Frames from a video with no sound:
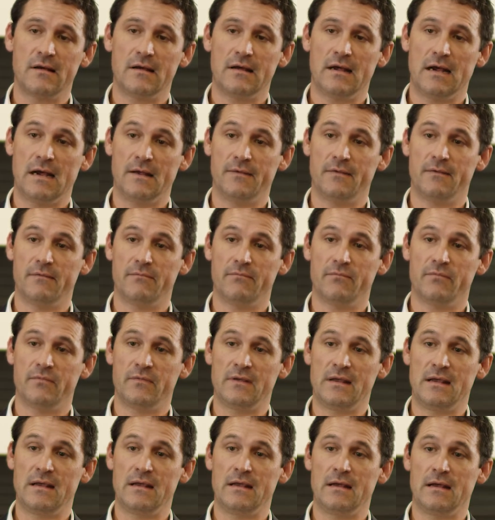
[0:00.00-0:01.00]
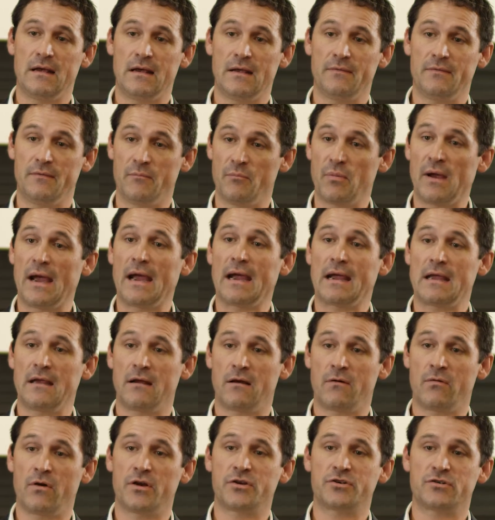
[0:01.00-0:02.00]
And the bank in
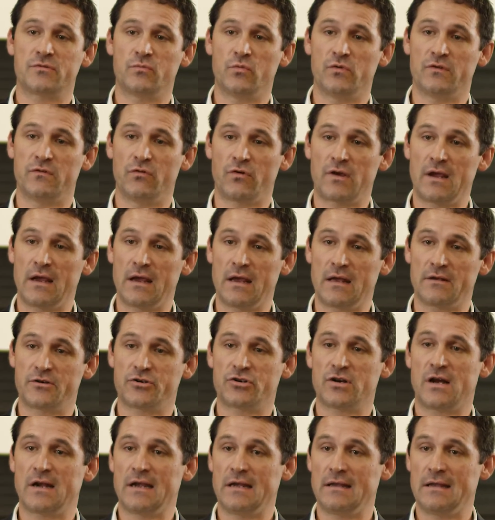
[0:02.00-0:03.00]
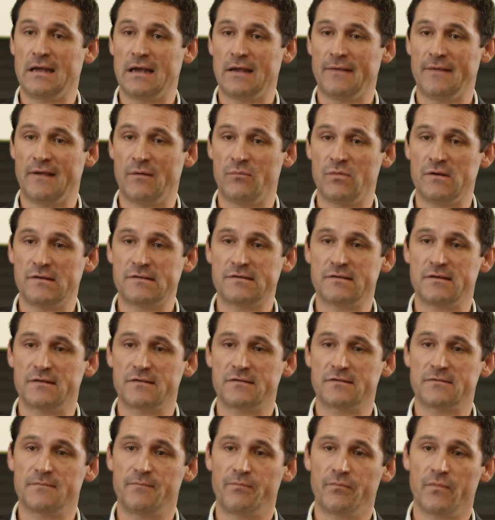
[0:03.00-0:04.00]
question was looking at shutting down their business.